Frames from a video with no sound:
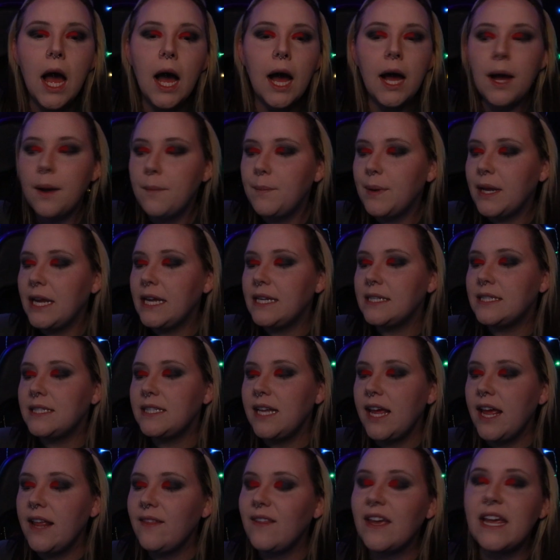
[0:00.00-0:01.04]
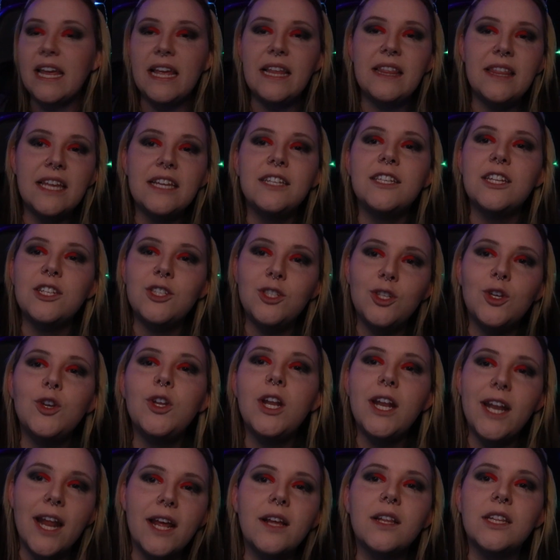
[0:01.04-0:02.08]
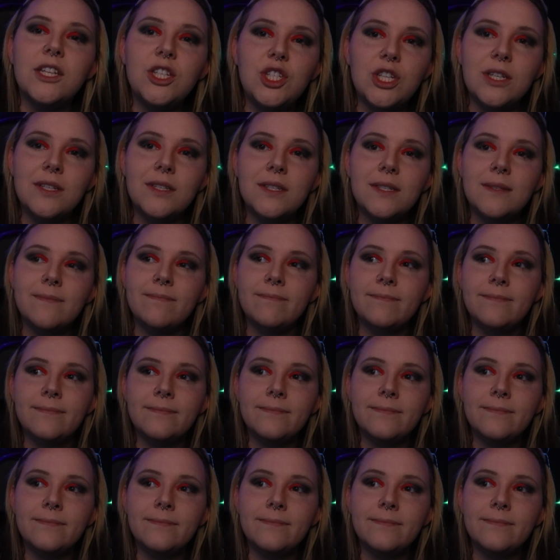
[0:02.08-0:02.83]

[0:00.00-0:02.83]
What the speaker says: But he said that he thinks it's due to negligence.